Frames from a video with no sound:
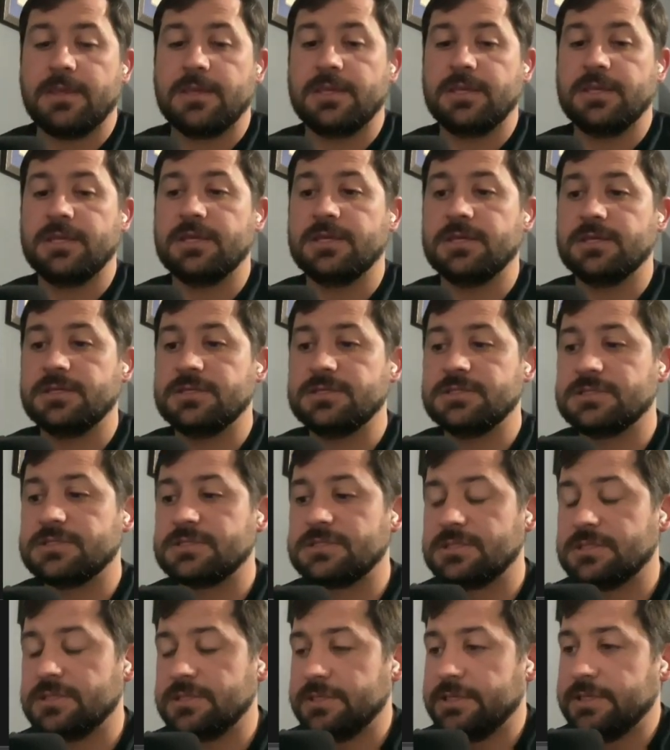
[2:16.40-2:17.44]
is
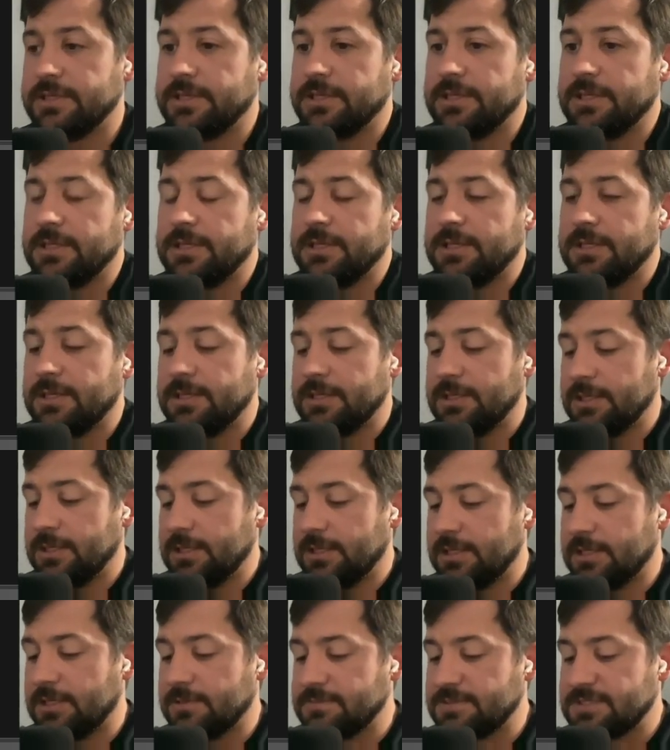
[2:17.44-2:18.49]

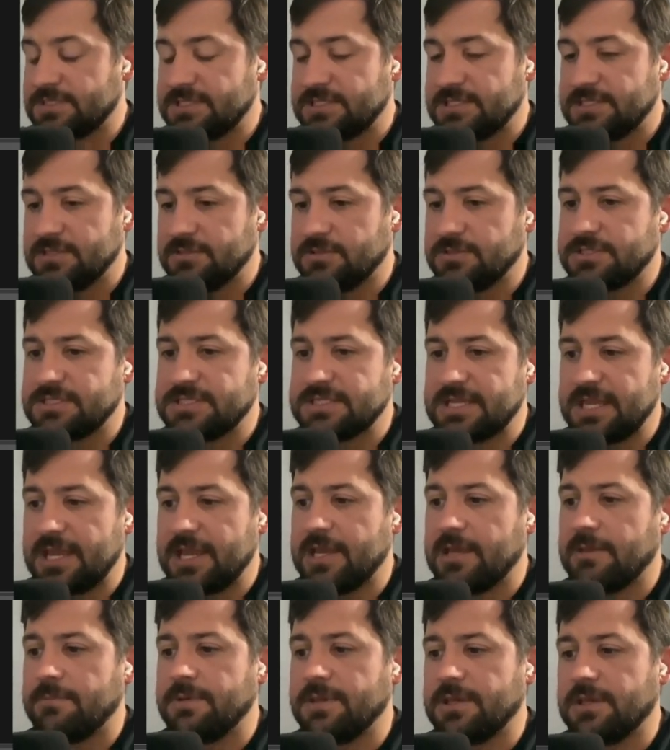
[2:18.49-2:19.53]
still
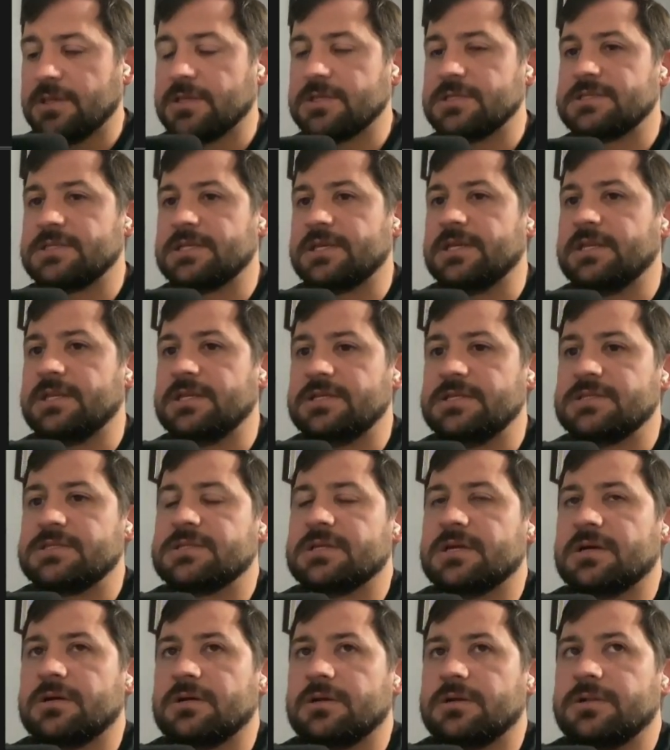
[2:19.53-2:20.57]
staying, because it is
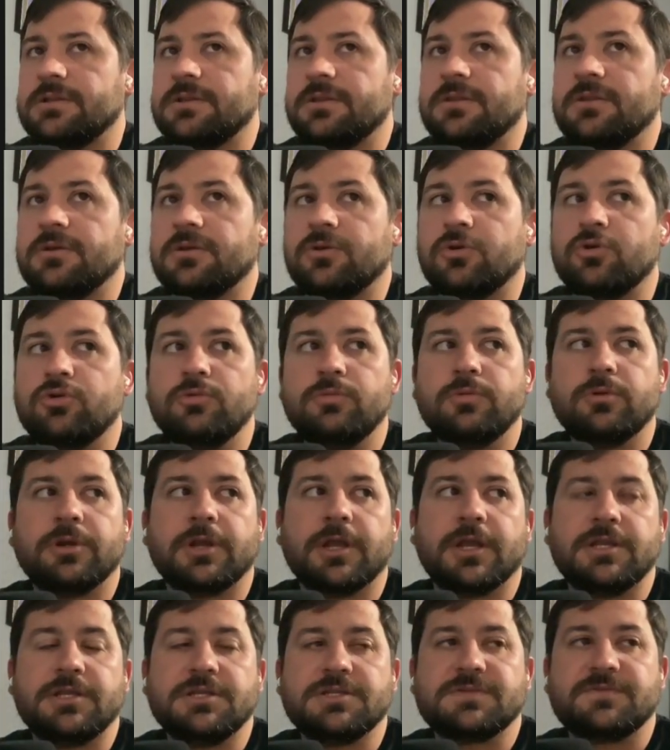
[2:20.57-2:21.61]
on the
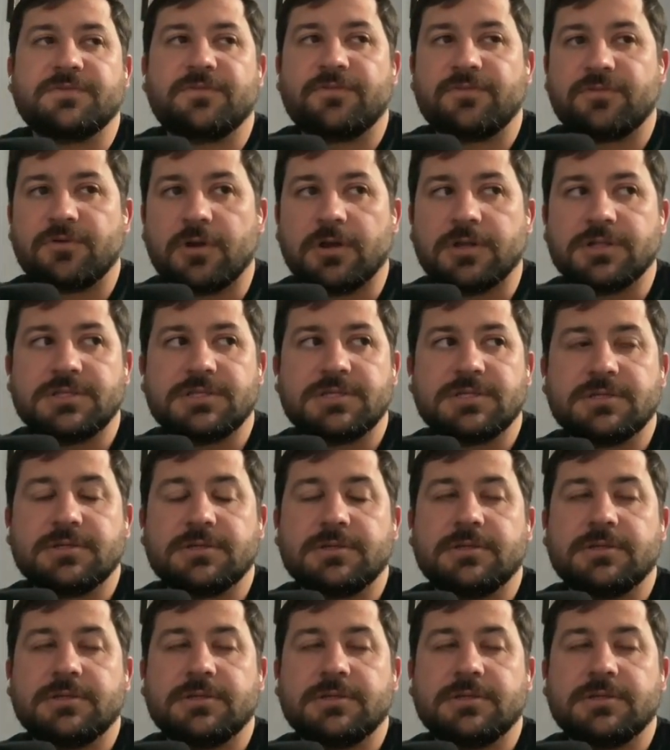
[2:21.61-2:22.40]
Kubernetes front.